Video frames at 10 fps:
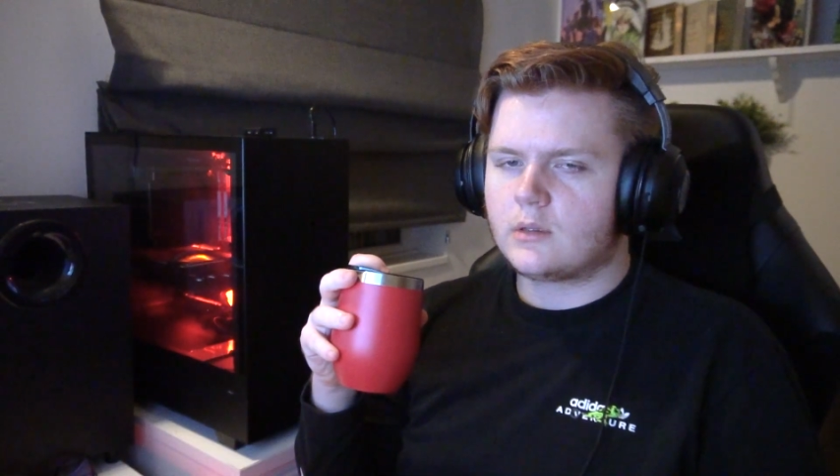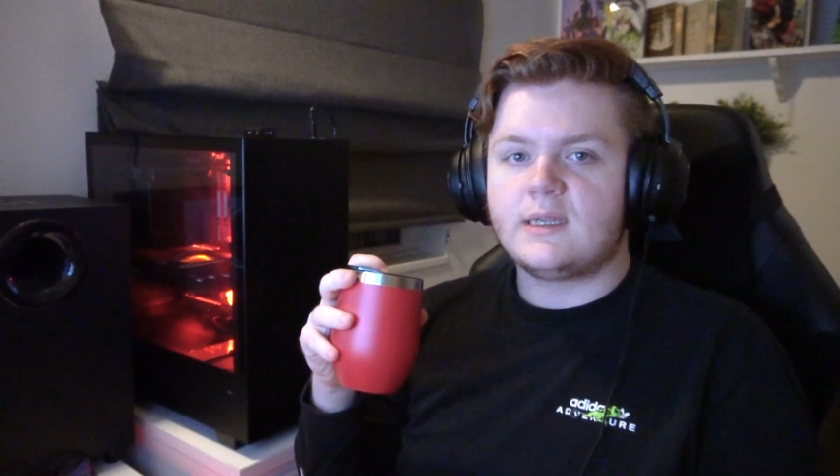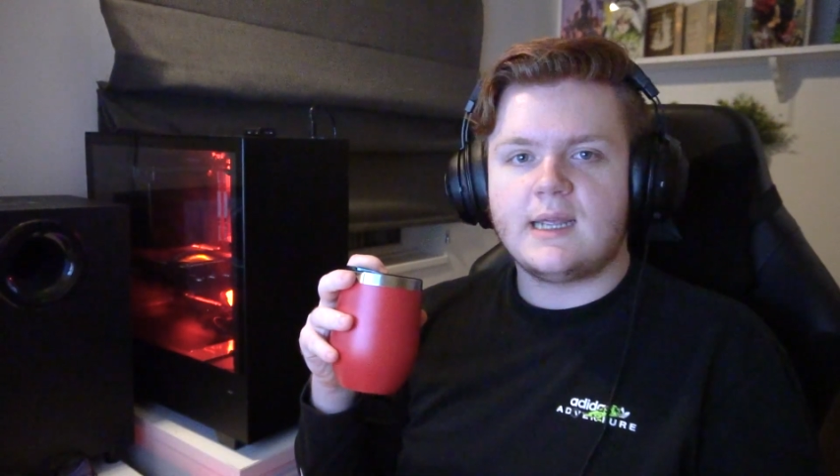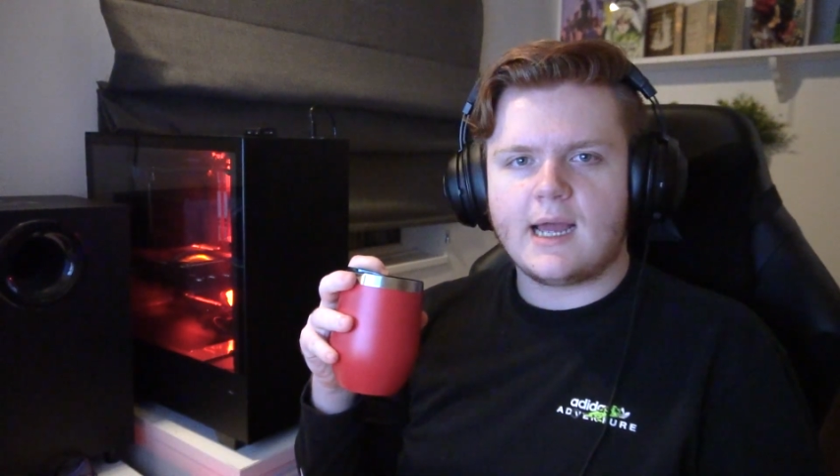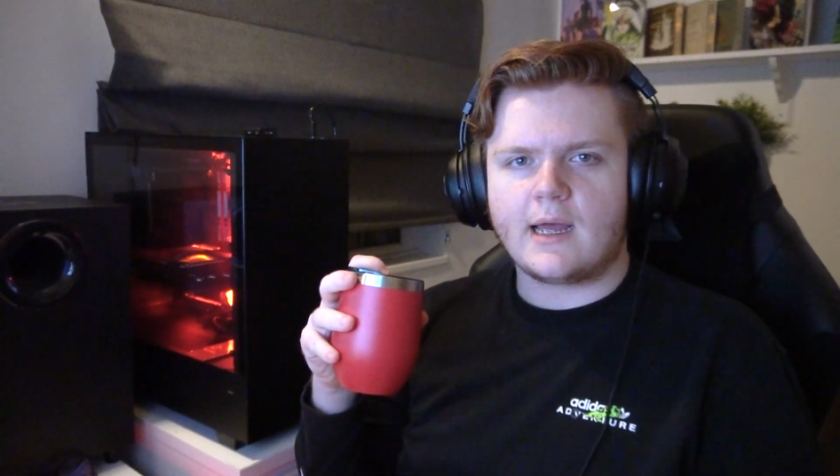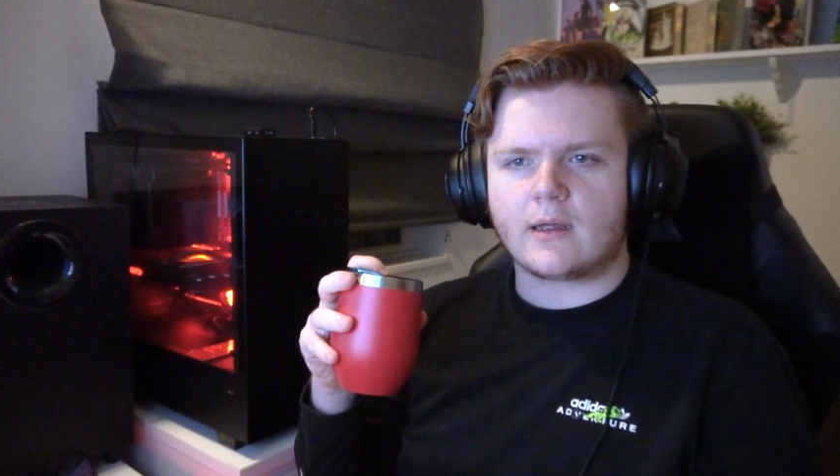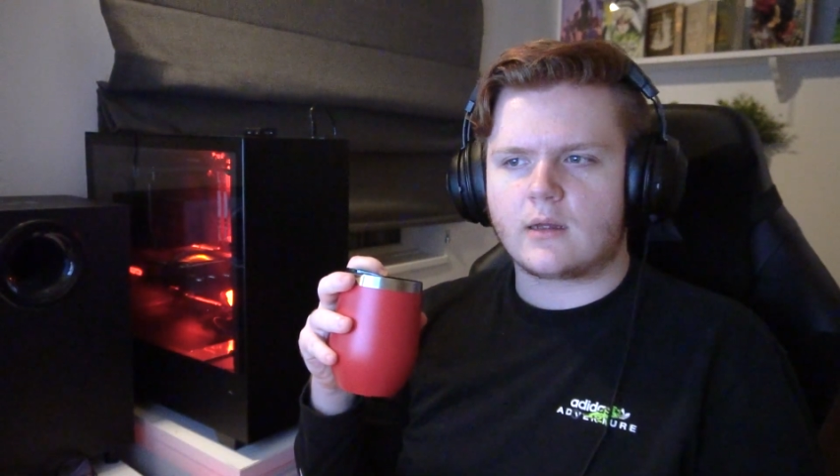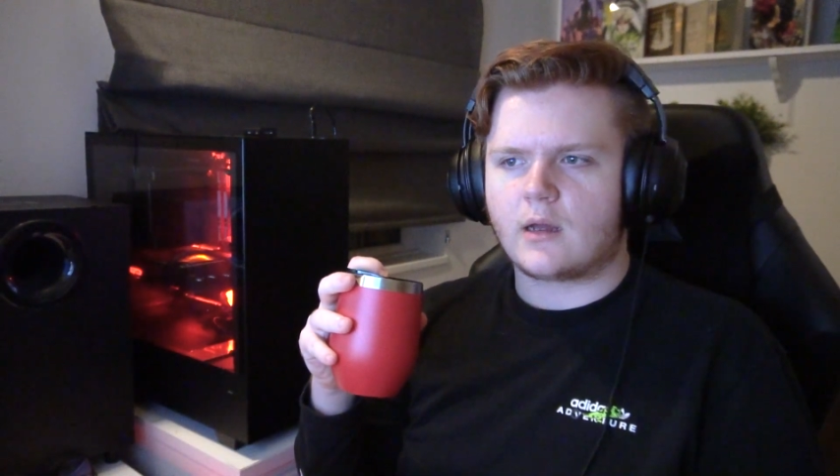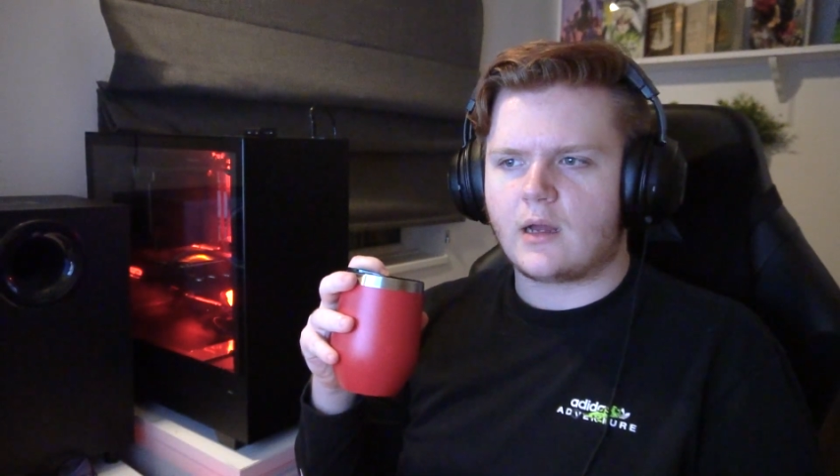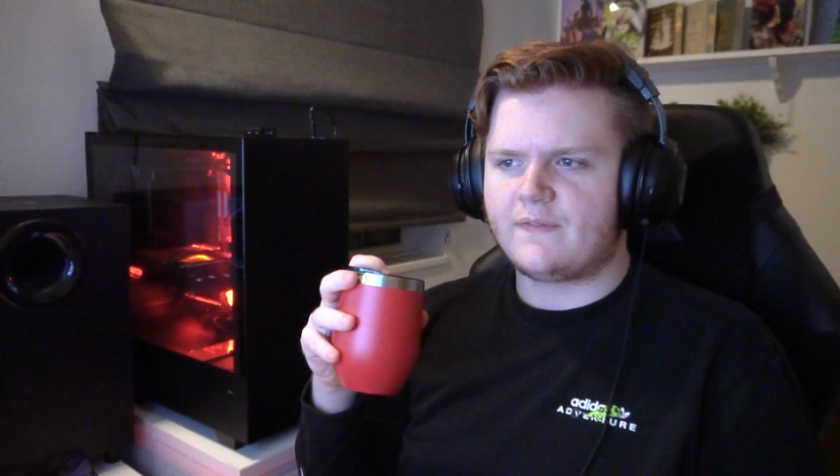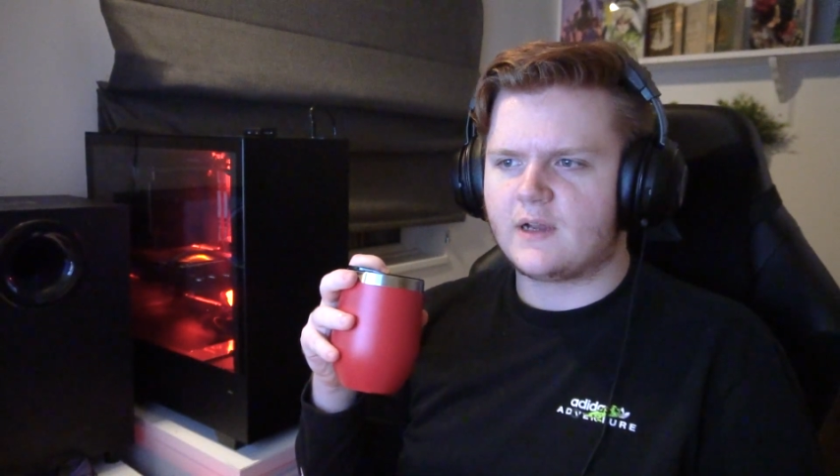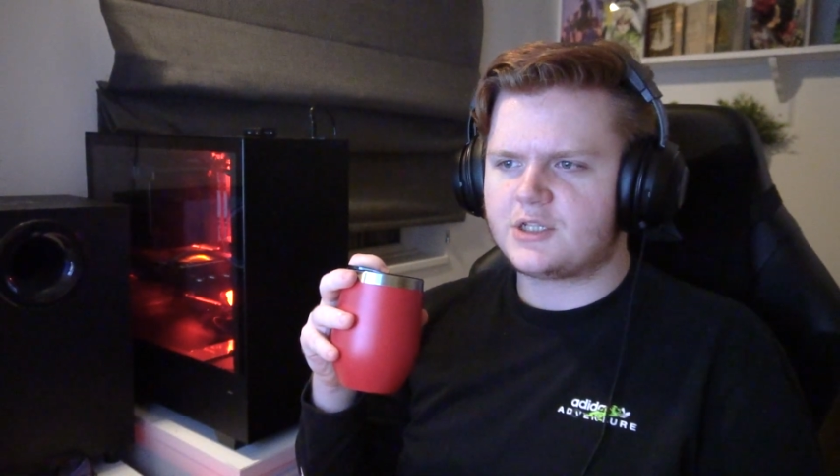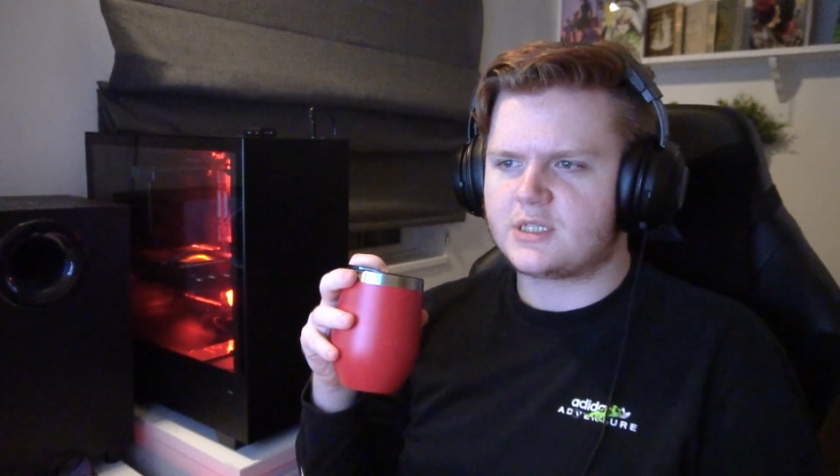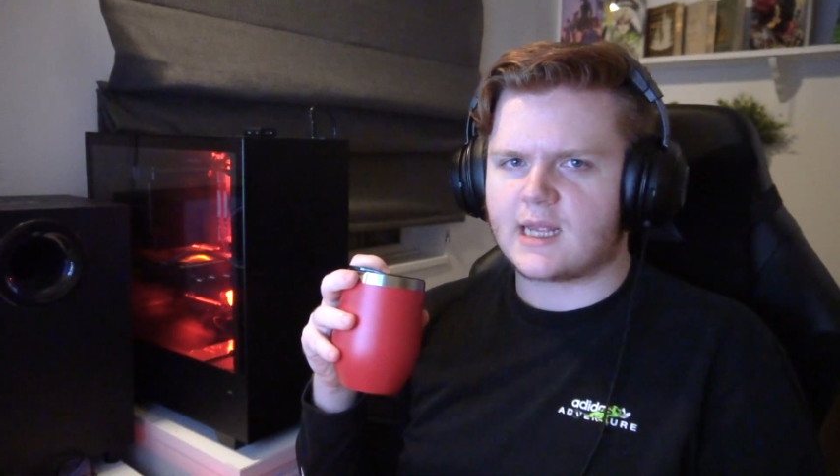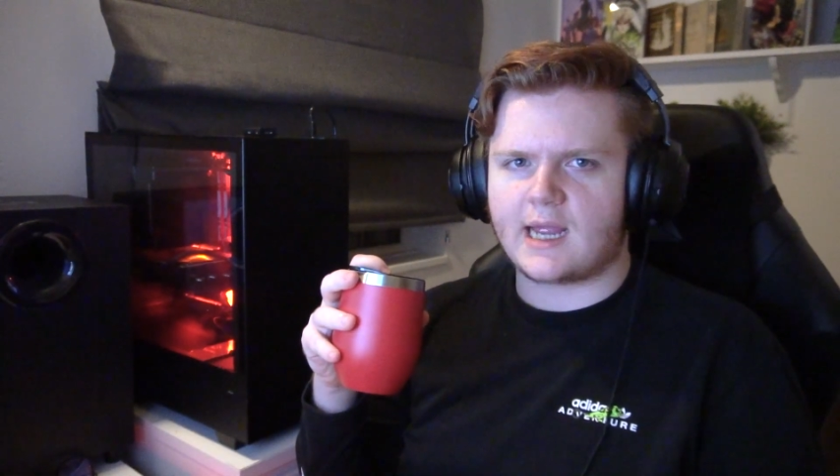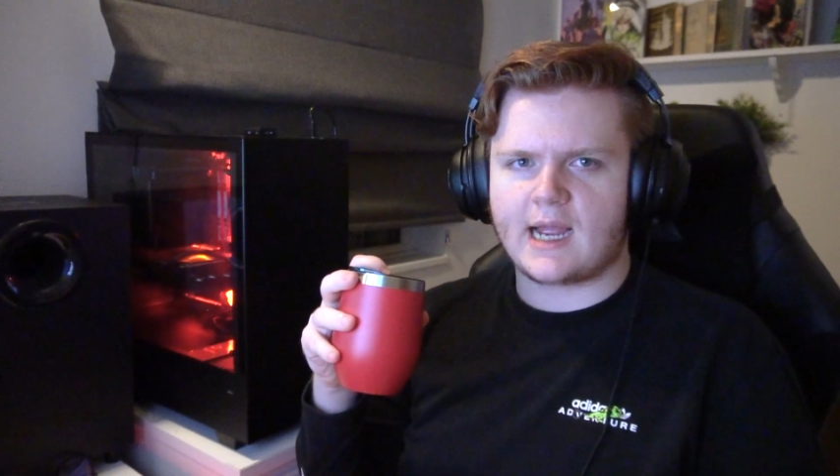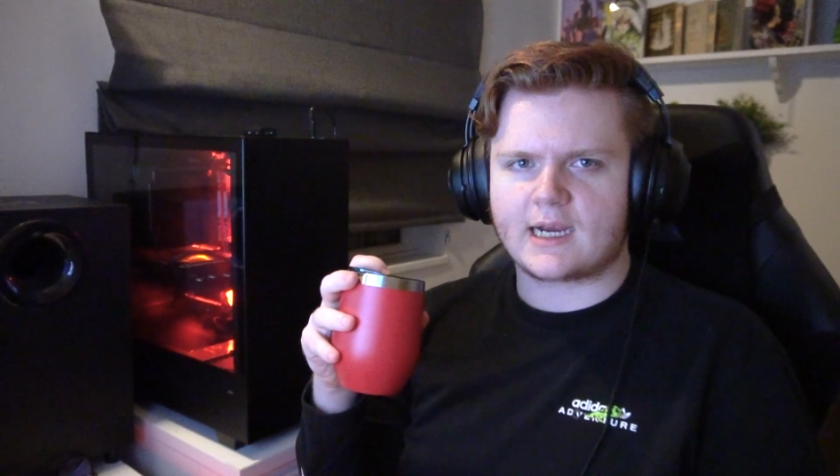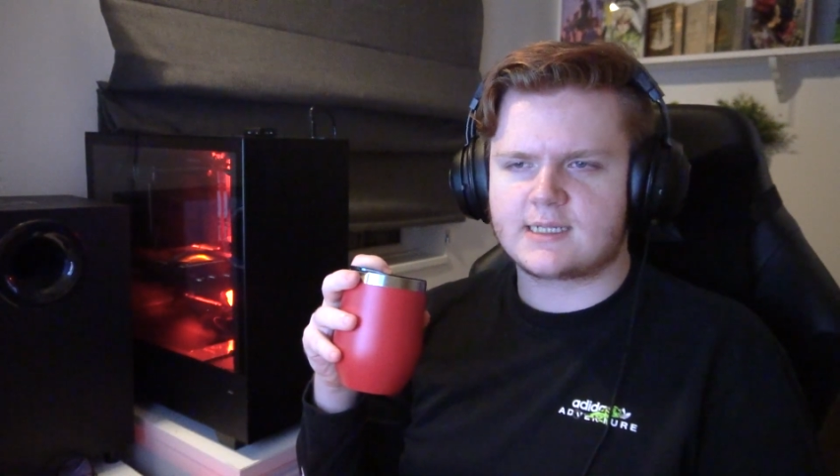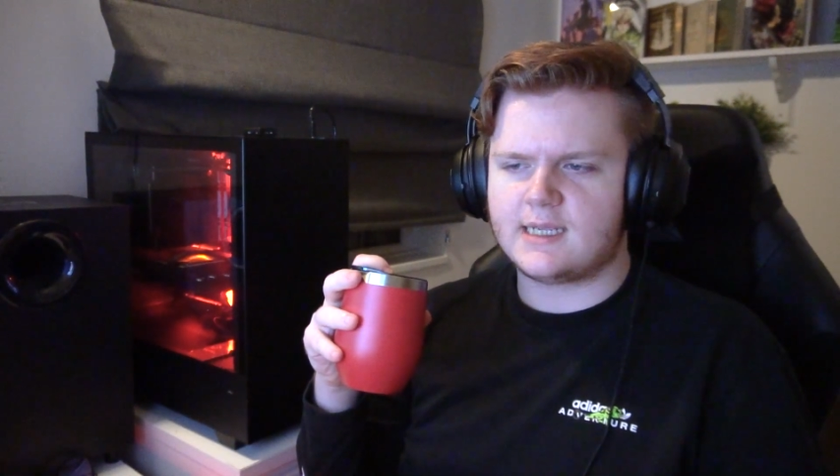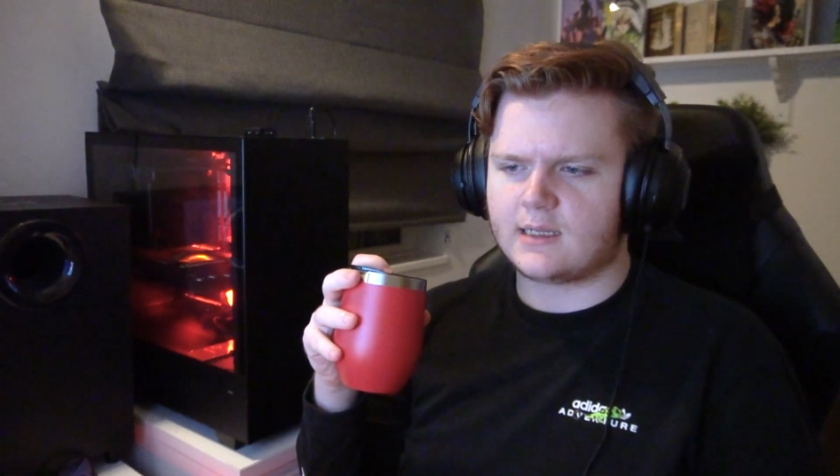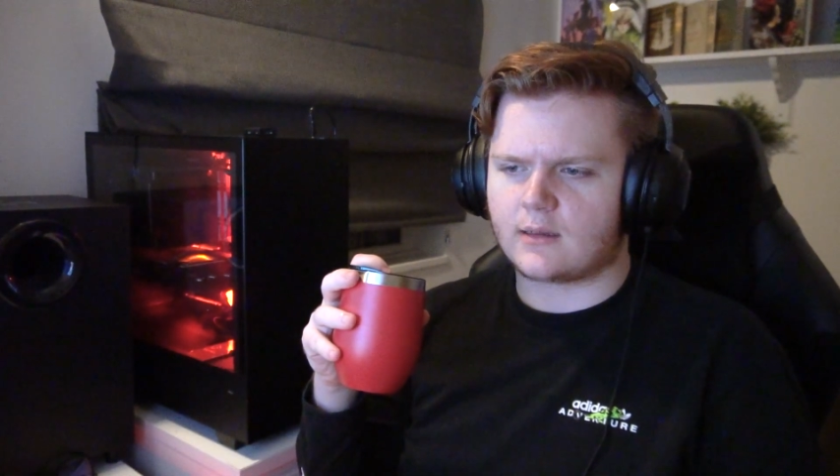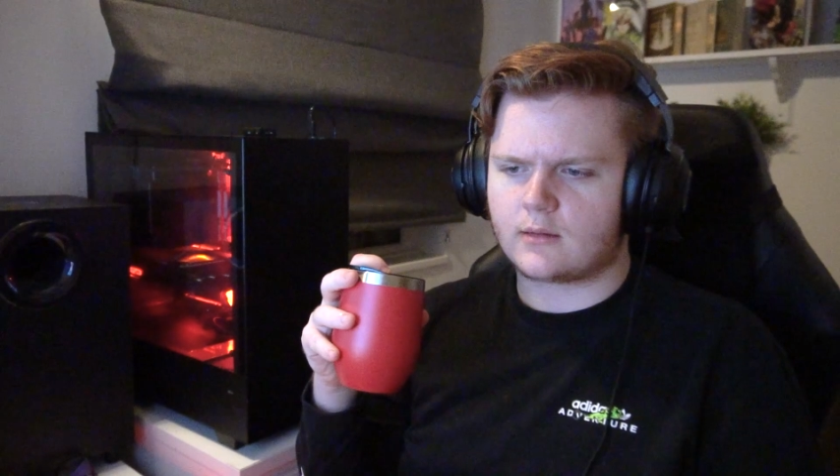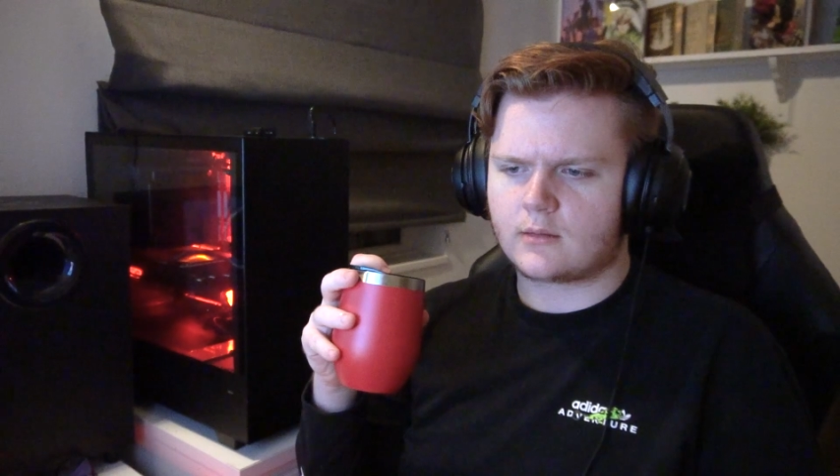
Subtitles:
Yeah, I feel like she's like hacked in.